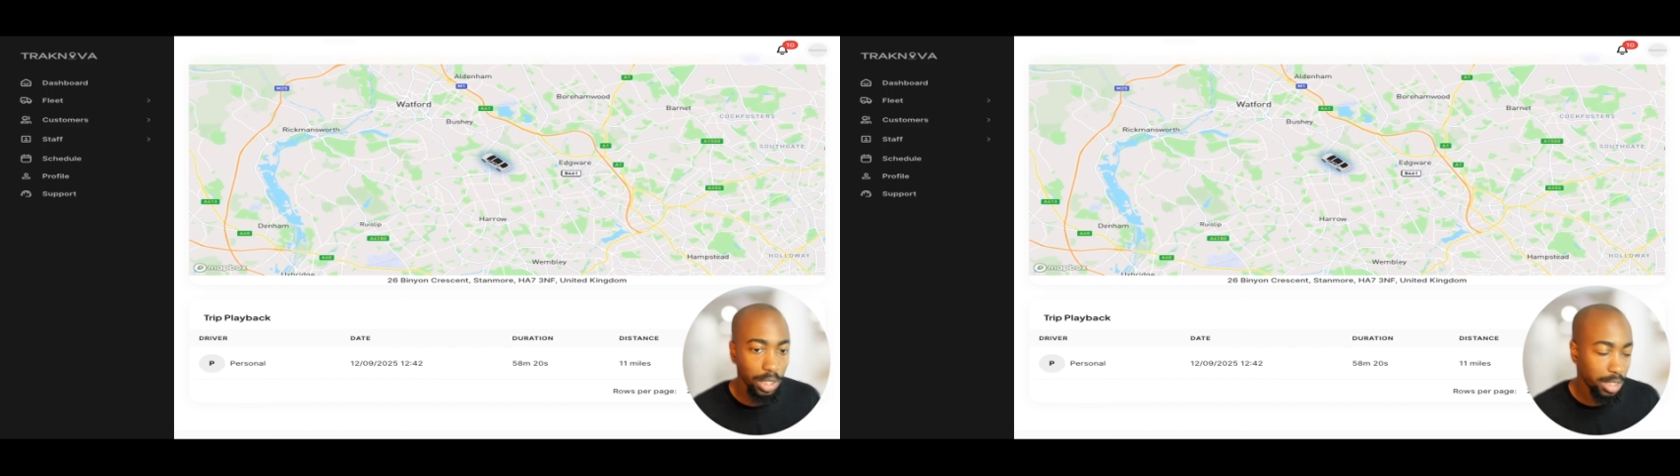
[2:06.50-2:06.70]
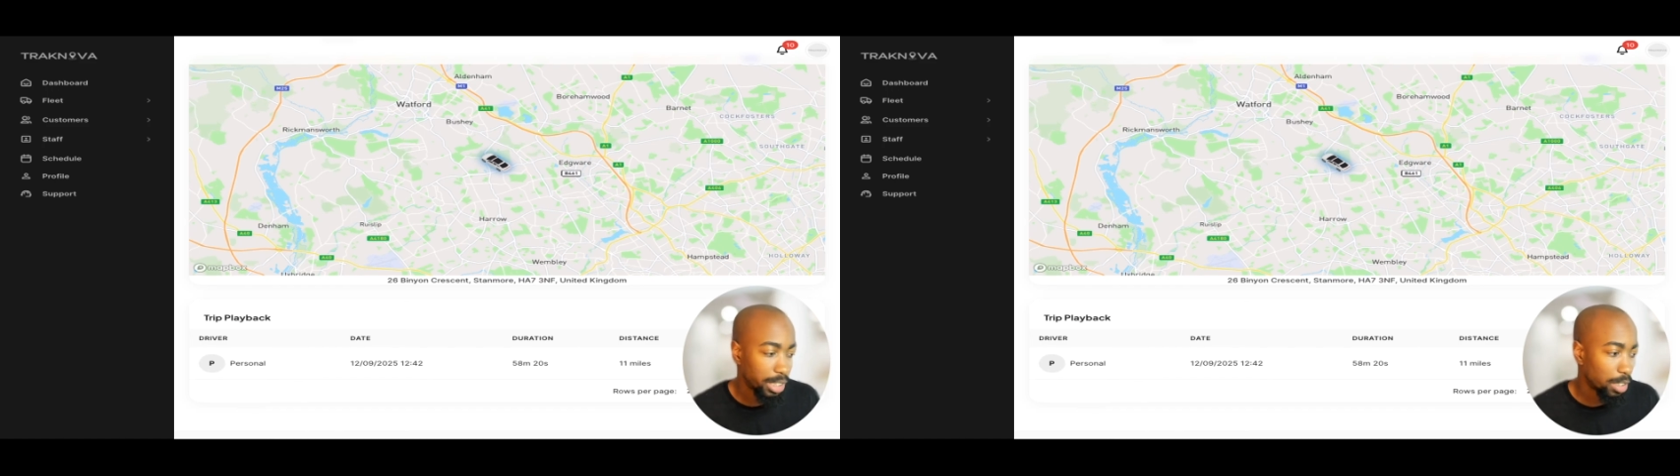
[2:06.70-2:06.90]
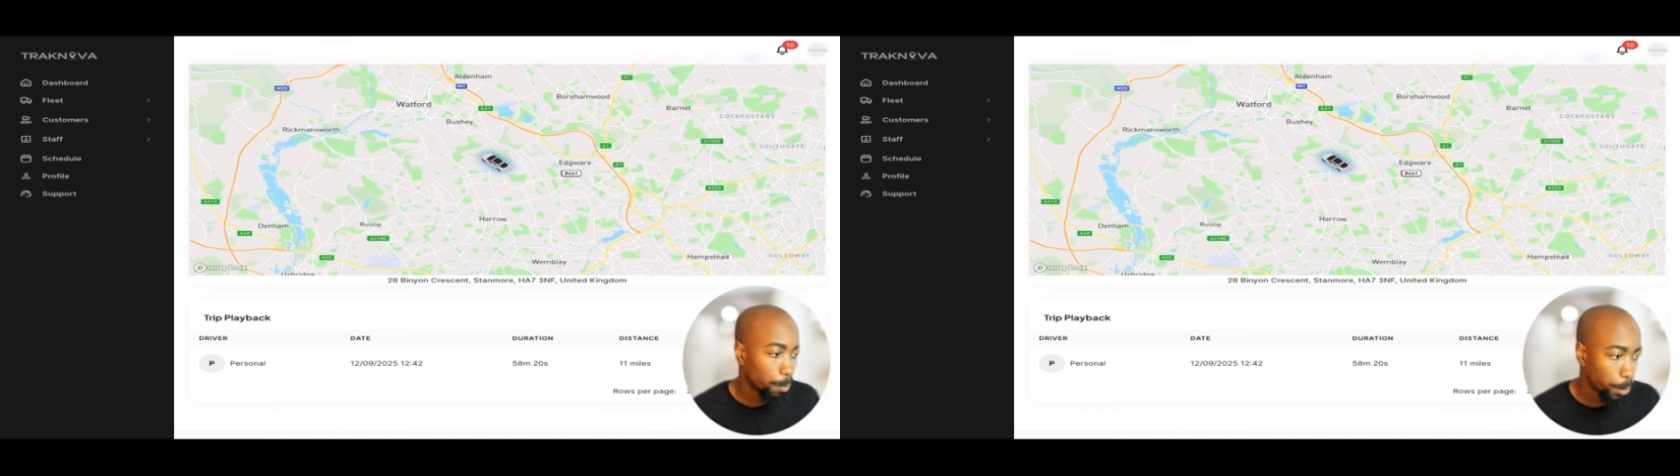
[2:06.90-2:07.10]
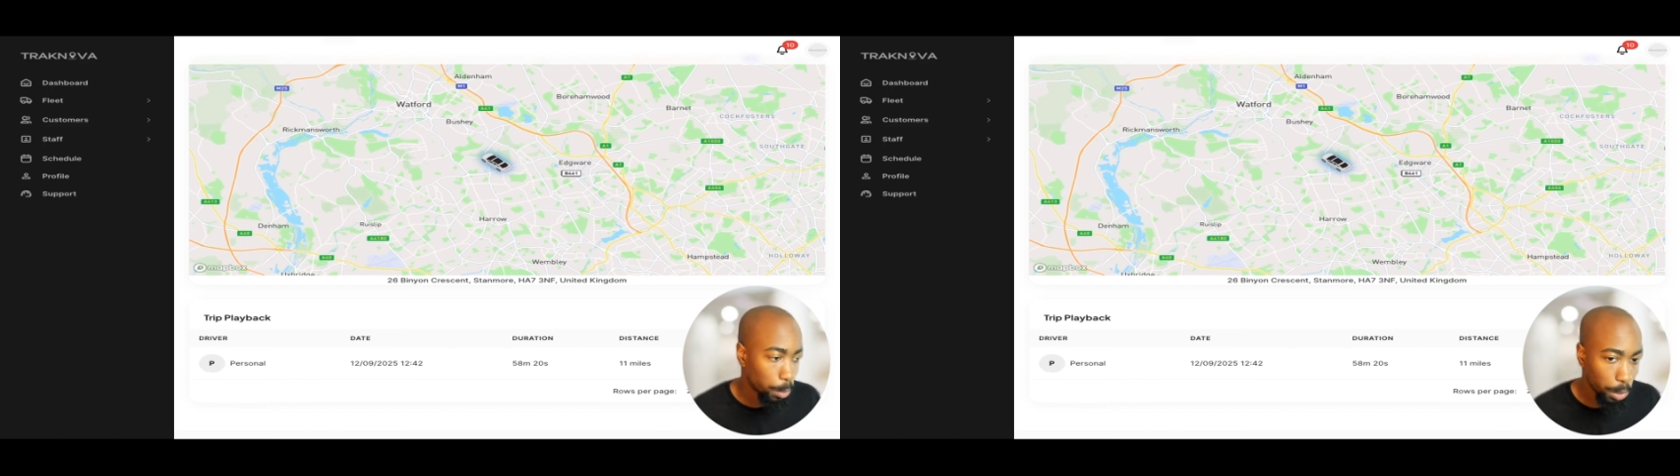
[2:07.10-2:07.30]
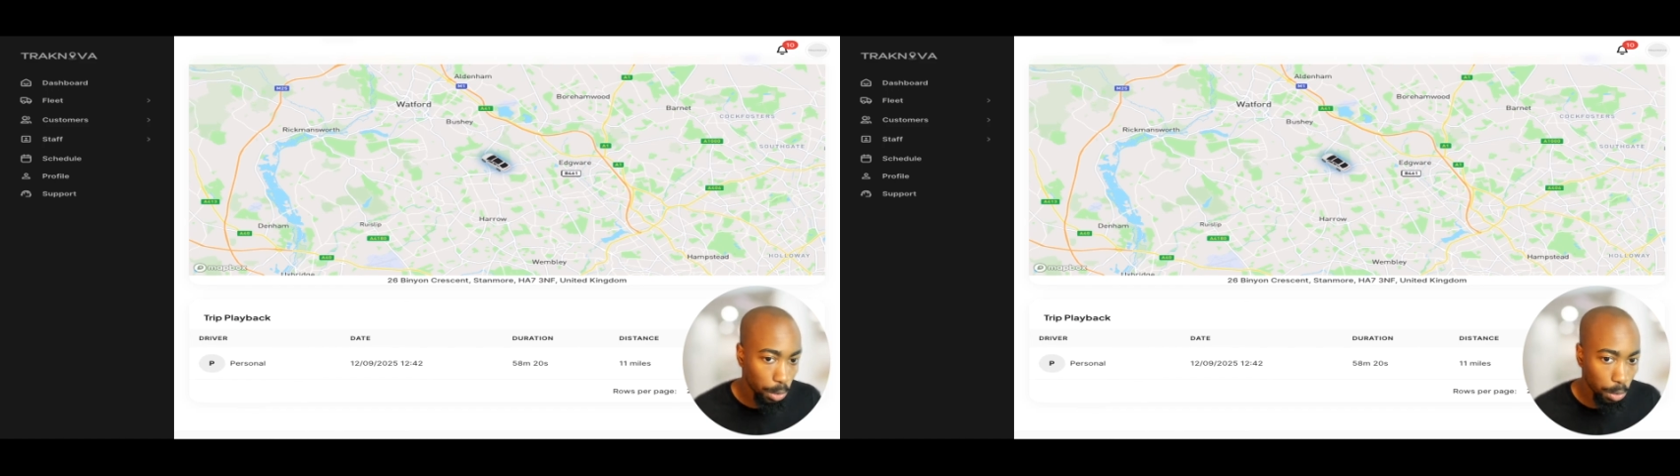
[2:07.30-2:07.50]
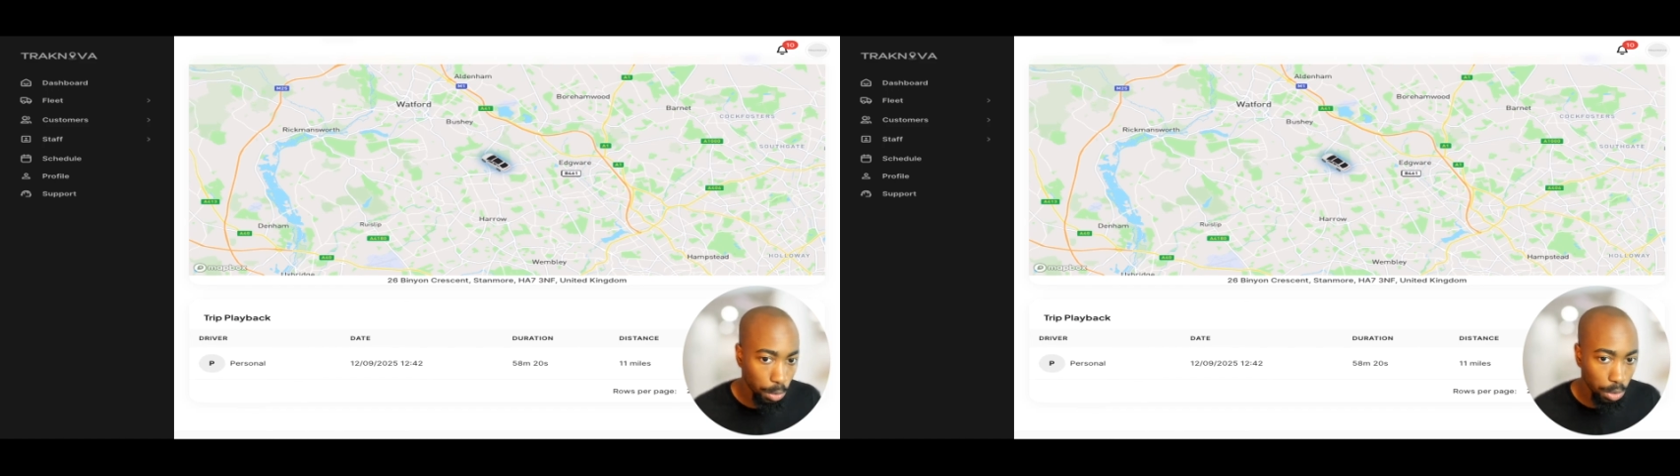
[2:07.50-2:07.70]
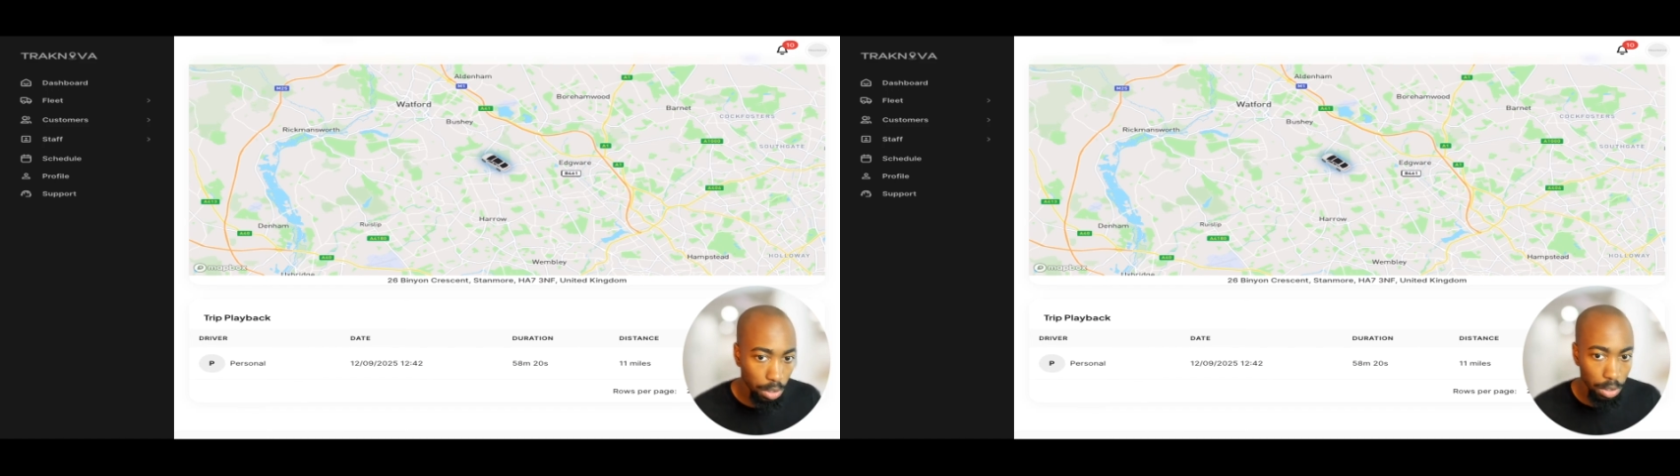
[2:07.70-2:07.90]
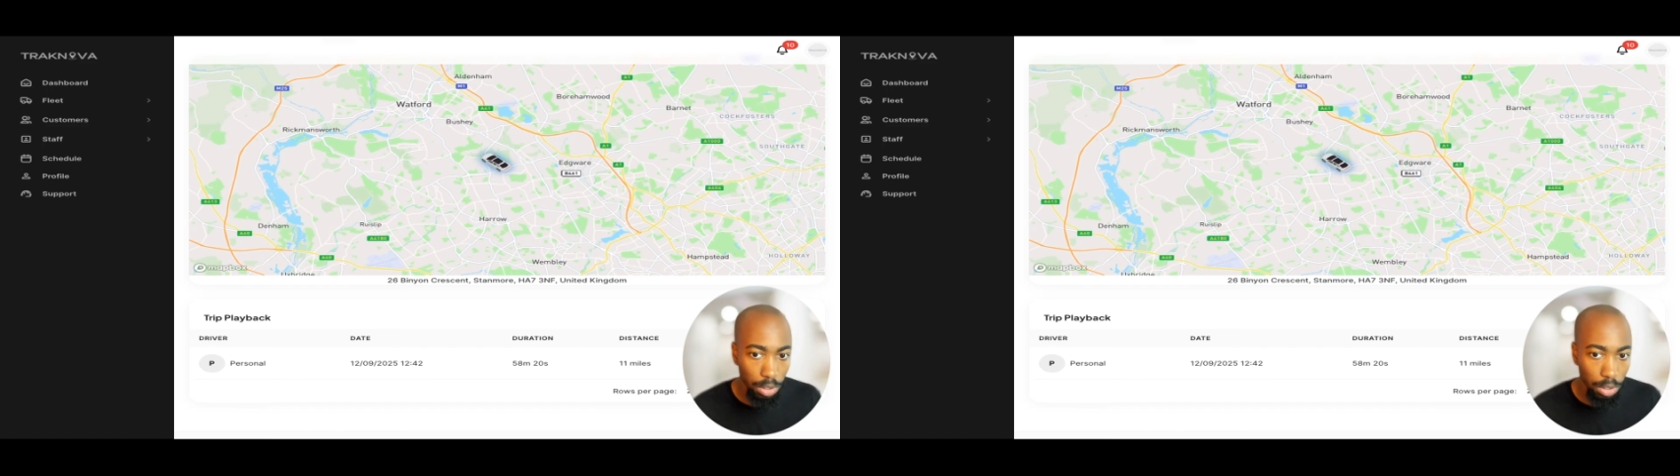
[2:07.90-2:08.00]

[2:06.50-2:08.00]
can see the fuel used,